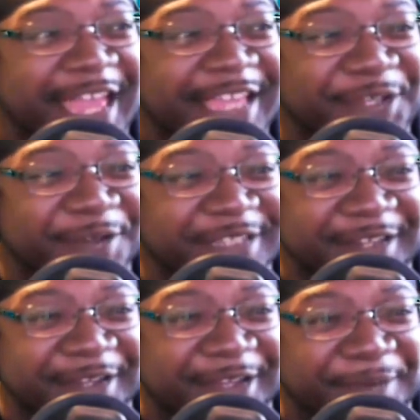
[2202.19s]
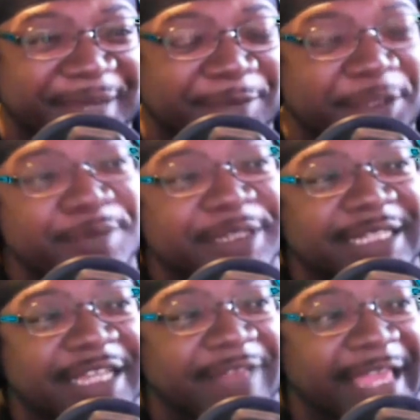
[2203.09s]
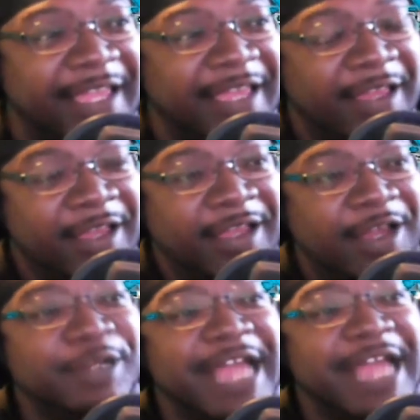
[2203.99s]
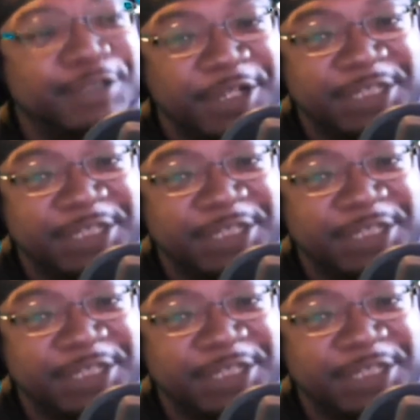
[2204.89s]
don't go by. Well, you must live like on the outskirts.